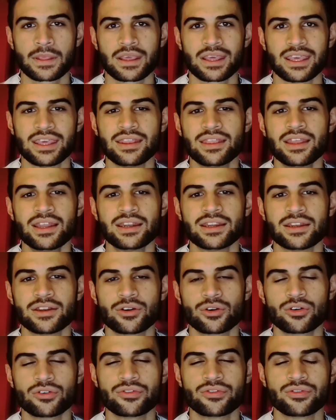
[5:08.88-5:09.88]
He then
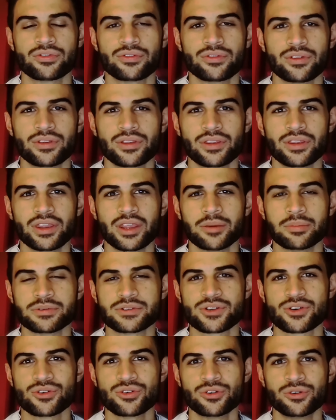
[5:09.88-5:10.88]
ended off the
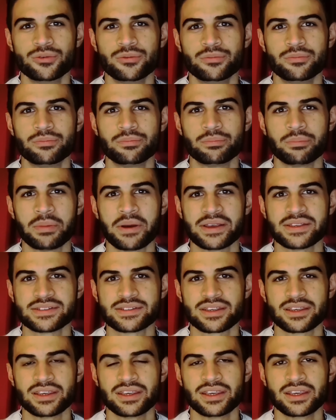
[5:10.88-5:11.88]
episode by
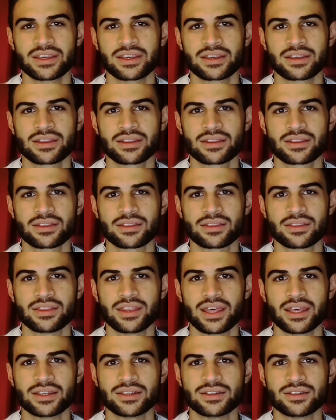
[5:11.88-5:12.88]
saying
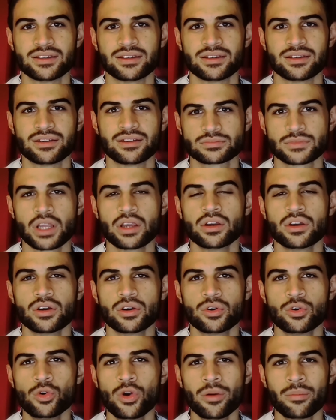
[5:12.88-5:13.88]
that
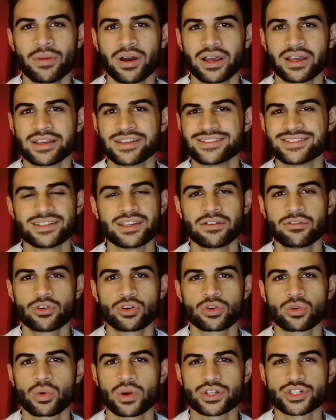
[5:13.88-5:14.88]
who am I is never
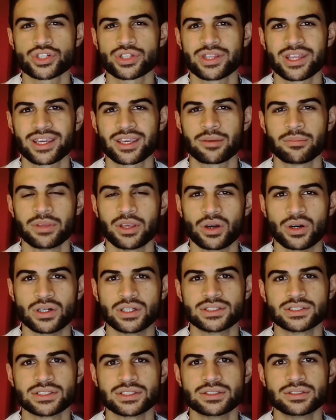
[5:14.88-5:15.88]
a question that can be
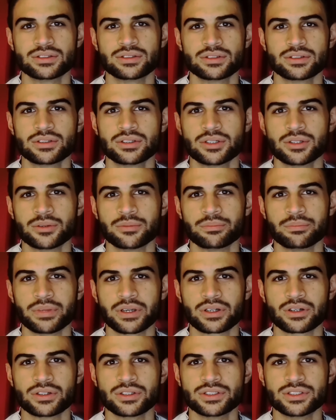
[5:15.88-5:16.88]
answered,
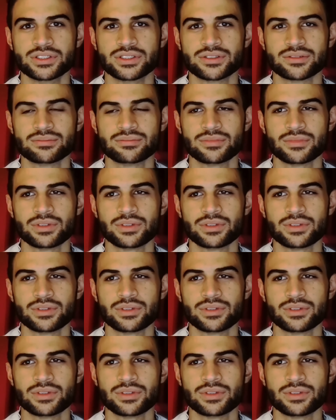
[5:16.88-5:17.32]
because